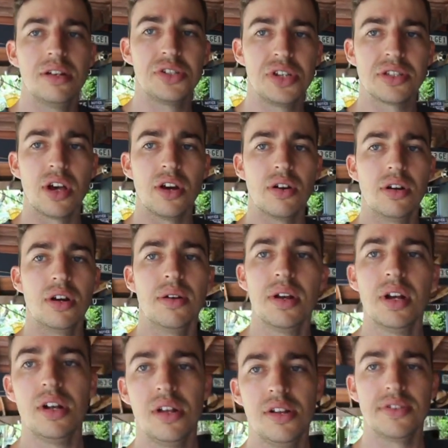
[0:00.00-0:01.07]
She's like, alright.
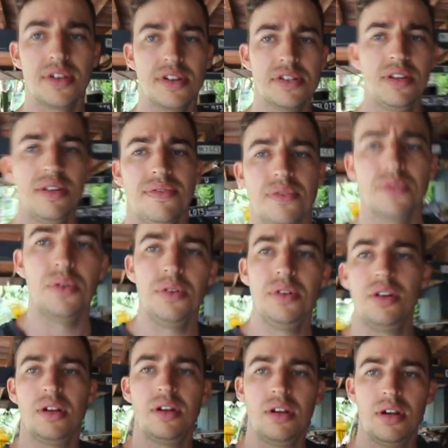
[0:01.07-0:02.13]
So I stepped forward,
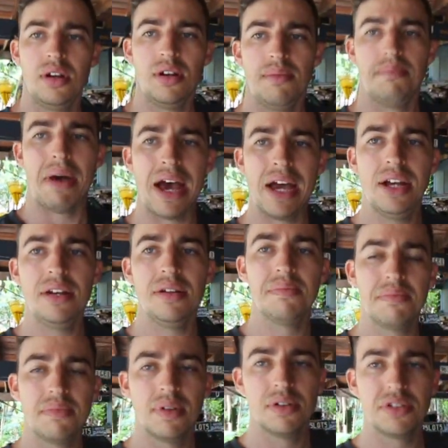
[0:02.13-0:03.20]
paid.
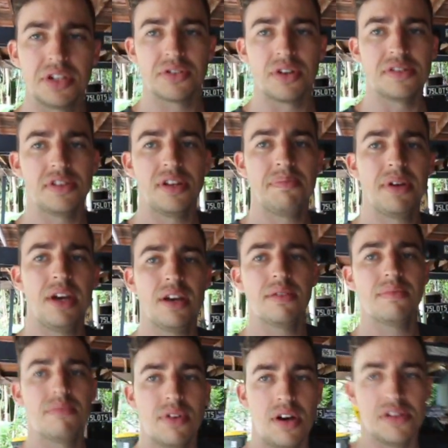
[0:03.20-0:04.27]
She's like, step back.
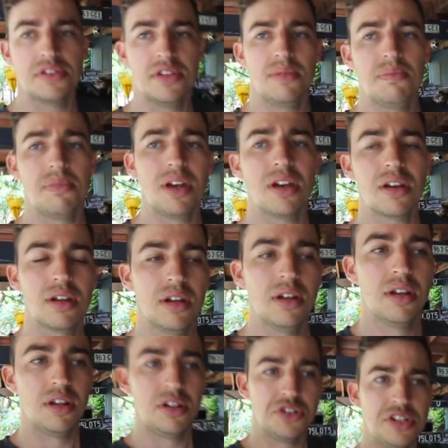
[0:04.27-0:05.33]
I stepped back.
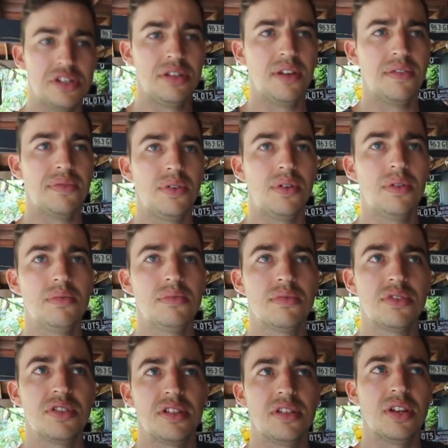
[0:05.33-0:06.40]
She stepped forward.
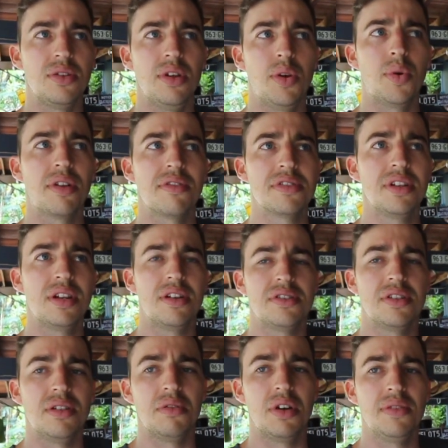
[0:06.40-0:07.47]
She said, do you want a receipt? I
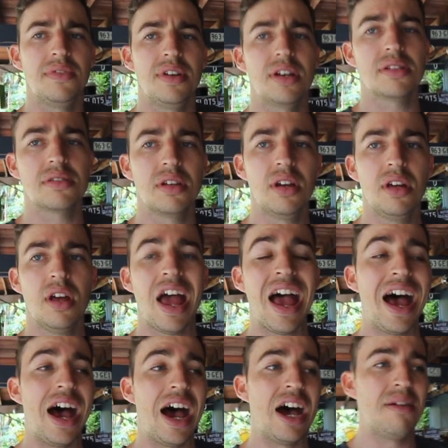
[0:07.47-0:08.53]
said, no thanks.
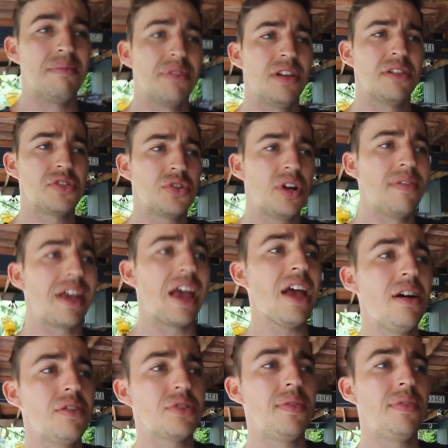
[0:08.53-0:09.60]
Then I was driving
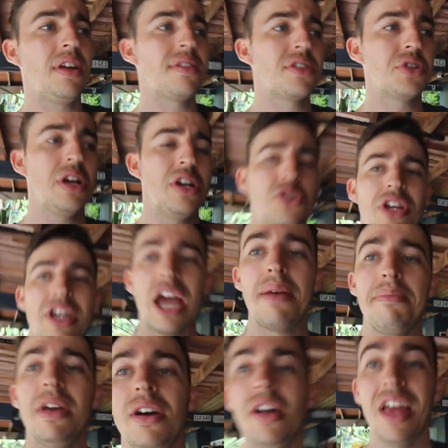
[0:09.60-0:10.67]
down the street, and she
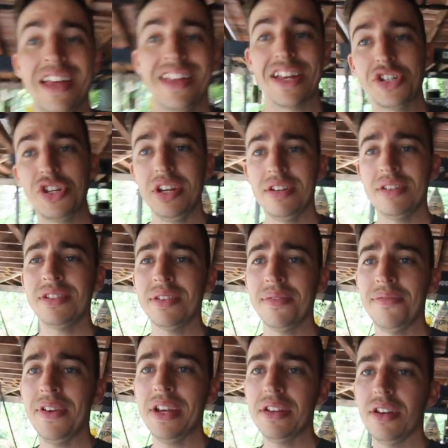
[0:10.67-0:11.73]
came out and she
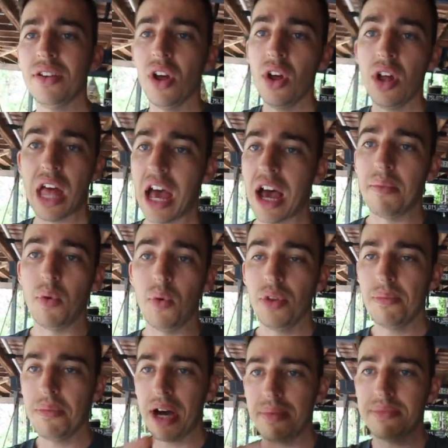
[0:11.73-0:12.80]
disinfected all
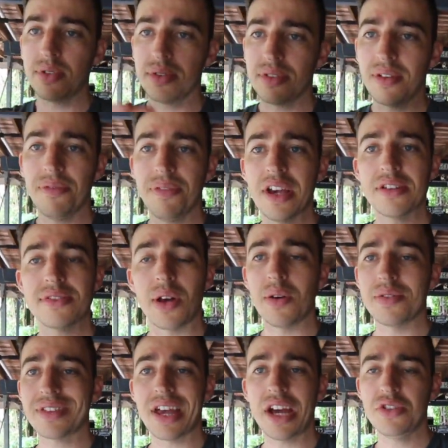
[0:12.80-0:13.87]
the pumps, the things that I
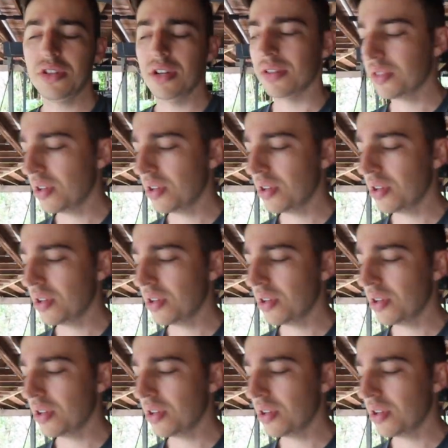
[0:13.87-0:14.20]
was touching.